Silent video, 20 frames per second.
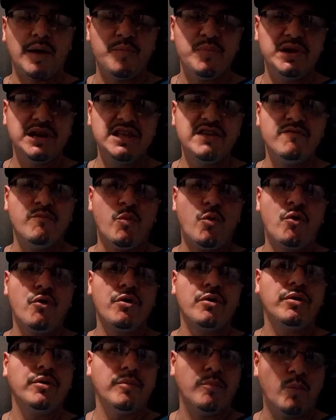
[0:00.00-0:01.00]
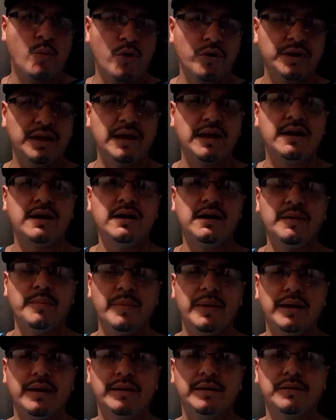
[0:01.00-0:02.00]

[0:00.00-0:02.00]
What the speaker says: believe more can come, man.